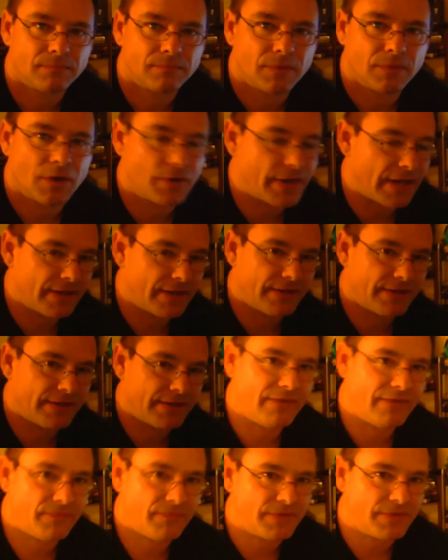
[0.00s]
Okay,
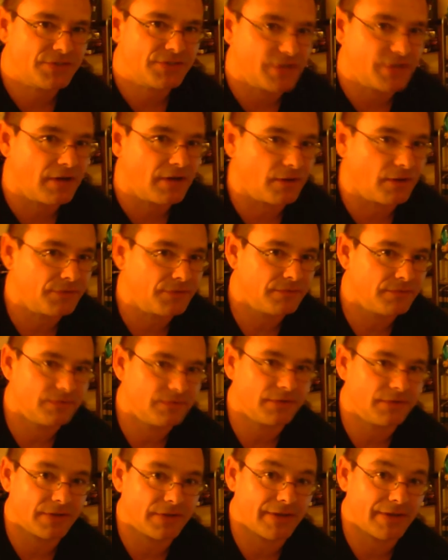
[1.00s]
David Fitzgerald,
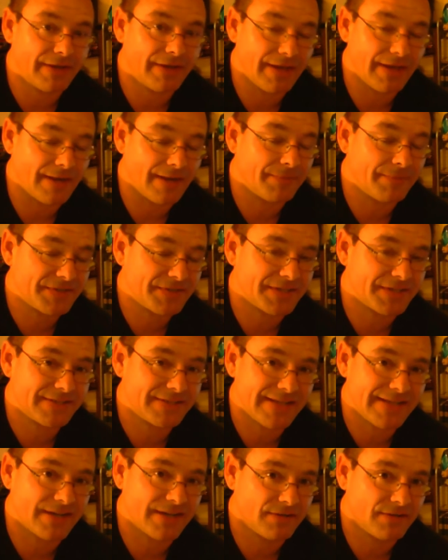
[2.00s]
again, I'm just going to
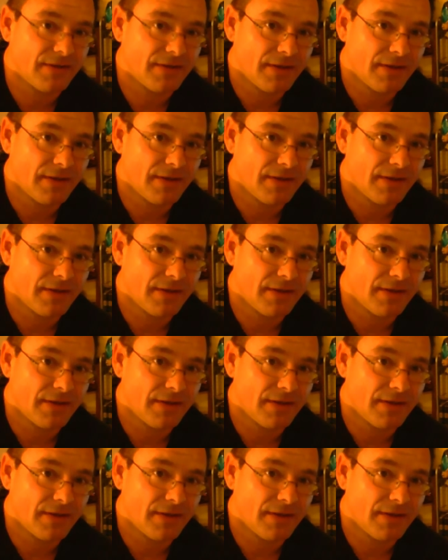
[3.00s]
say,